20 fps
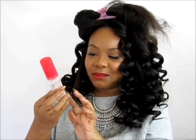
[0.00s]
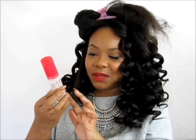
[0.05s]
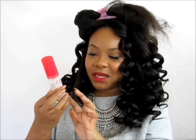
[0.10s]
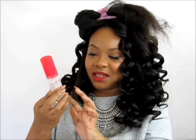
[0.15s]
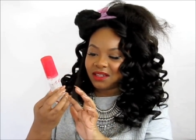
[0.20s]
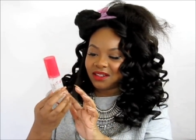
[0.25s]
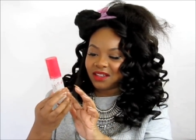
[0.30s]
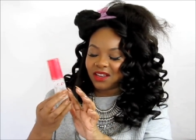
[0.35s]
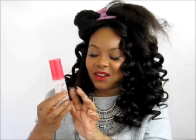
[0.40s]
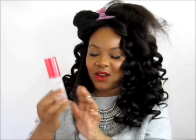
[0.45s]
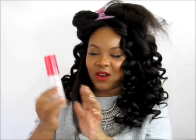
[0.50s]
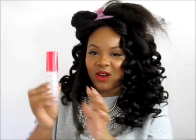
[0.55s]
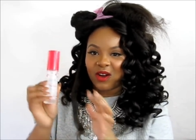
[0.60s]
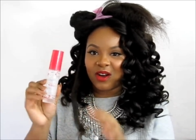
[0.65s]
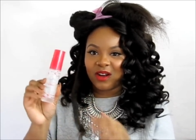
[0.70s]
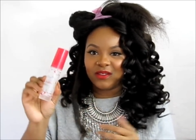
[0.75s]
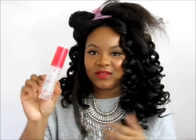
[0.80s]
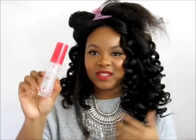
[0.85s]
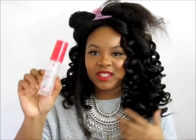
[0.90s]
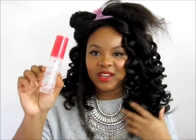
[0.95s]
peeling
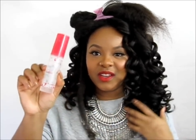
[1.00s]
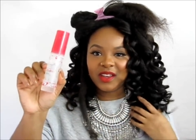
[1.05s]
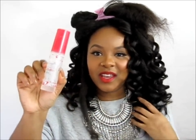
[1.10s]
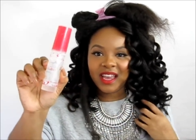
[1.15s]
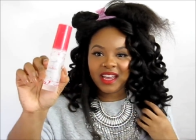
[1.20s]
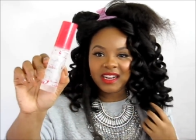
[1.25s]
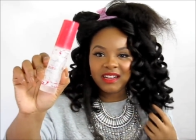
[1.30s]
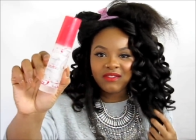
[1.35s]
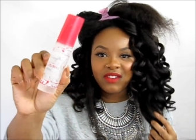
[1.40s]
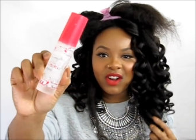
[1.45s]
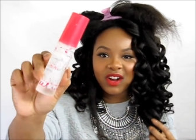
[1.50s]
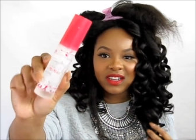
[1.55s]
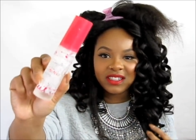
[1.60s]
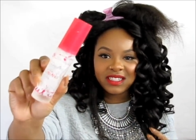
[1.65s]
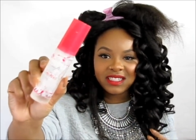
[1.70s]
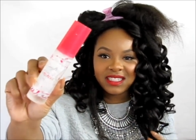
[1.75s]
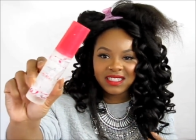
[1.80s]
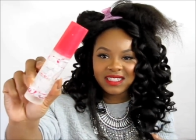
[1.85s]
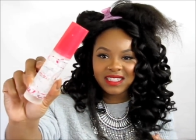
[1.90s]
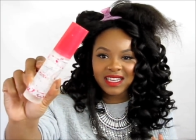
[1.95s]
off so you can't even
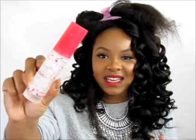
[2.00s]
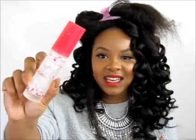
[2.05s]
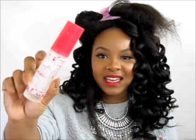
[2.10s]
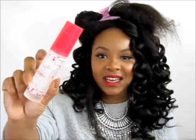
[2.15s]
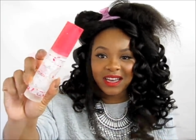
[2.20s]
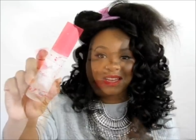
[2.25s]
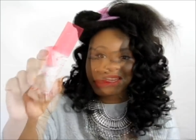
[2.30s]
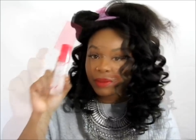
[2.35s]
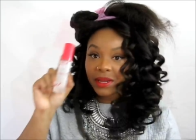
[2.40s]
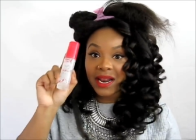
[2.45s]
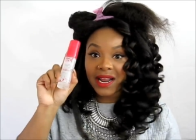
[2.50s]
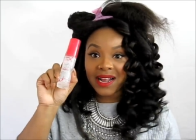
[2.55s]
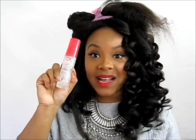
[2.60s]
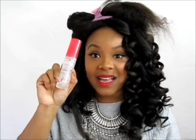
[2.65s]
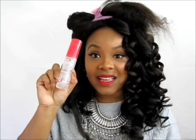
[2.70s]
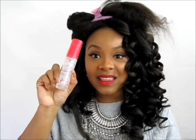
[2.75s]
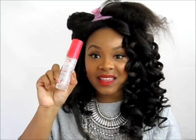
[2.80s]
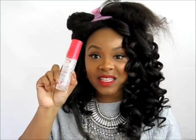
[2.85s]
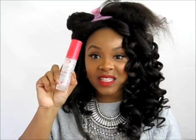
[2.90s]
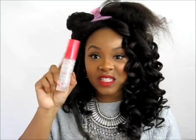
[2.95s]
hardly see it but I
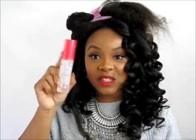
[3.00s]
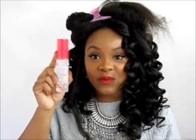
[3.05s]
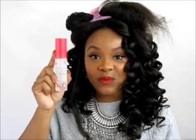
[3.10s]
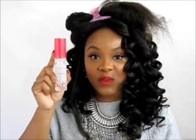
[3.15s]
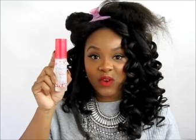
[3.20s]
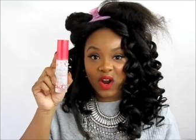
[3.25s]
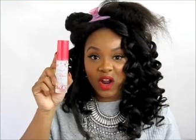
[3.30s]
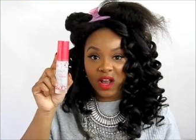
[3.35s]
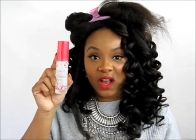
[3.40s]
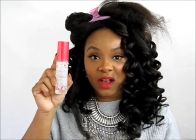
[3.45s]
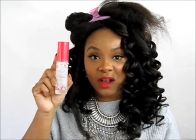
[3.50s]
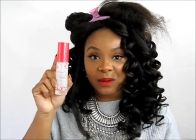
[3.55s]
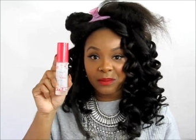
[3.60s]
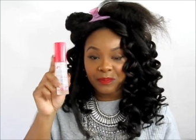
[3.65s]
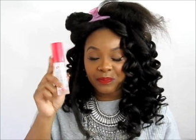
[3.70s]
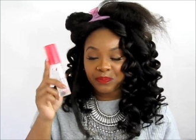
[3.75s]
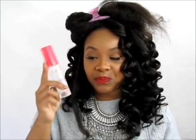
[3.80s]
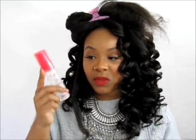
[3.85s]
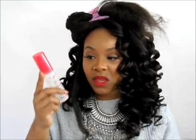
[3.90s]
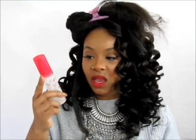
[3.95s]
got this
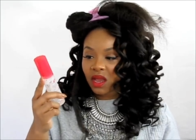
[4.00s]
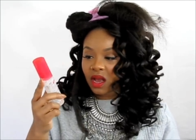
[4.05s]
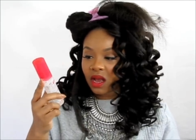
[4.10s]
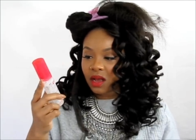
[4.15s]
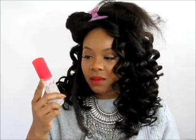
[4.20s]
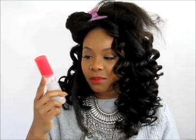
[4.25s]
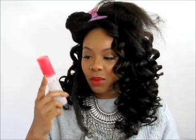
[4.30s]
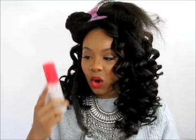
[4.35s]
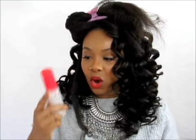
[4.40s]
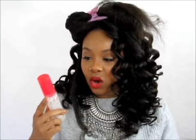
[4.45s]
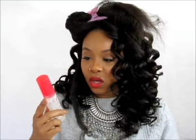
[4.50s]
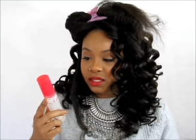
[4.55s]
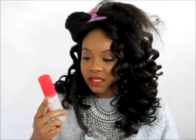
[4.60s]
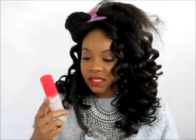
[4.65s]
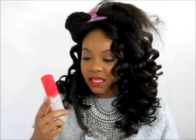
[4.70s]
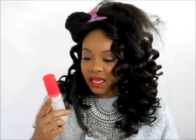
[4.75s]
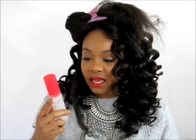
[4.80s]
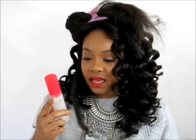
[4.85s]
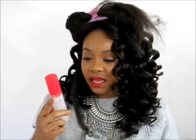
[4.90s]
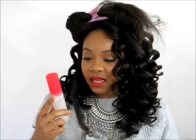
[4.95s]
from um,
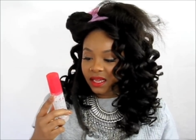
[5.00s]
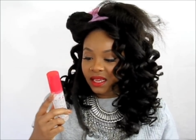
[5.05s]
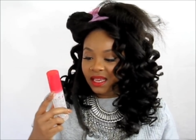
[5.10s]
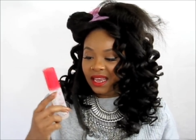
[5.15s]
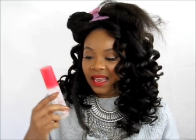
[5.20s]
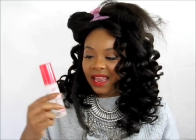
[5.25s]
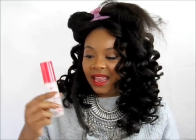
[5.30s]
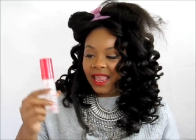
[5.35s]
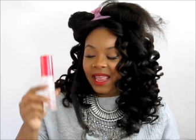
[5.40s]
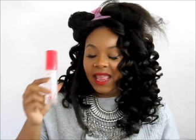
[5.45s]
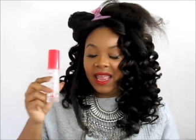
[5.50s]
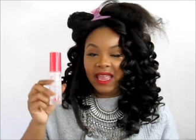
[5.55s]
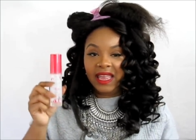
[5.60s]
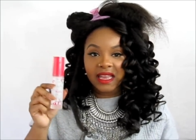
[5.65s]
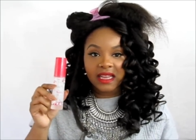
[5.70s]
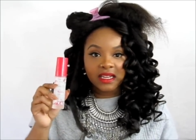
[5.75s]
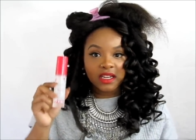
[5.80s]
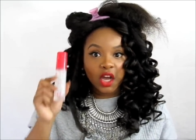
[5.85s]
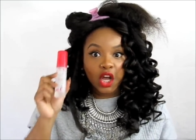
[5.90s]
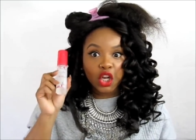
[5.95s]
Ulta
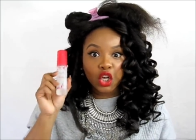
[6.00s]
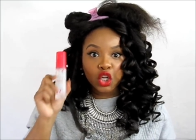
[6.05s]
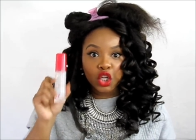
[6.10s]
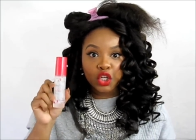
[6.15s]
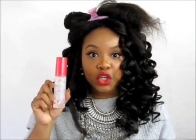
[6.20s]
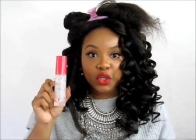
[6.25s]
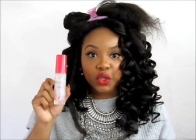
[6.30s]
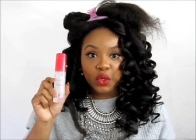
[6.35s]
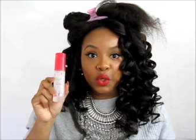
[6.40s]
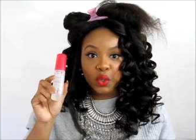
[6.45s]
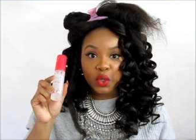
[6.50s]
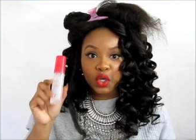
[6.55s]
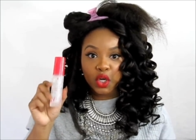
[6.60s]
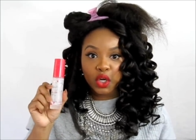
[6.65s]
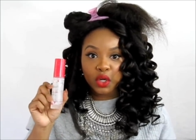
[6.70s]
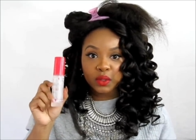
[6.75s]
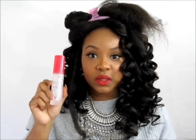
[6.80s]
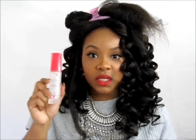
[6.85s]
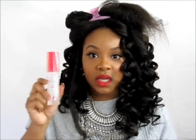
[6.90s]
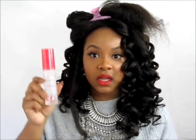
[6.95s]
and a little
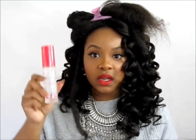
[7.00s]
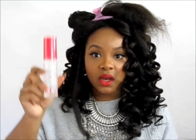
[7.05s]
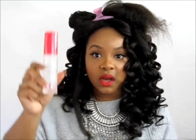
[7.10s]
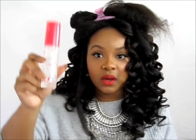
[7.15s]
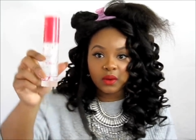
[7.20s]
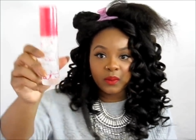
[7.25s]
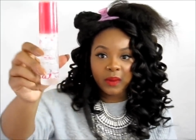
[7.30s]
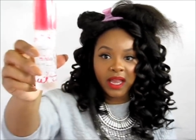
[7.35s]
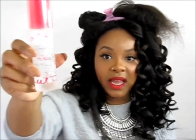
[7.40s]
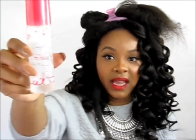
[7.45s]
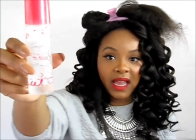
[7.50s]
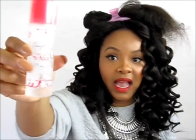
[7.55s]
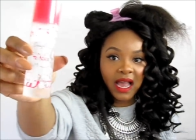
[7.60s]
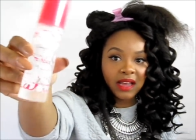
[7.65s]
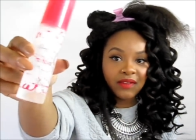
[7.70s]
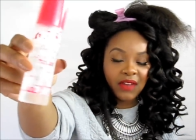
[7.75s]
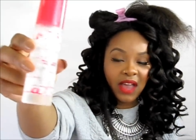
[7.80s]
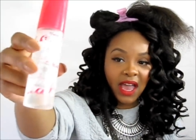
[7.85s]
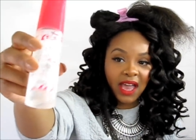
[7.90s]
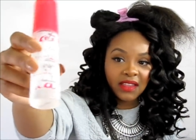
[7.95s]
goes a long way
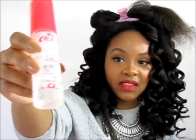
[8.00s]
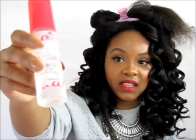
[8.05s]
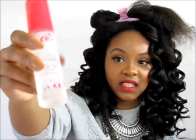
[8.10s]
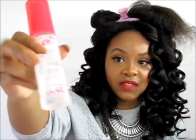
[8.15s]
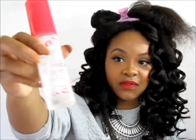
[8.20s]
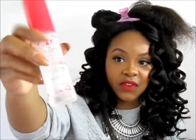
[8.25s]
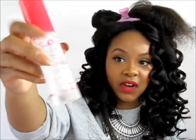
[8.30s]
I've had this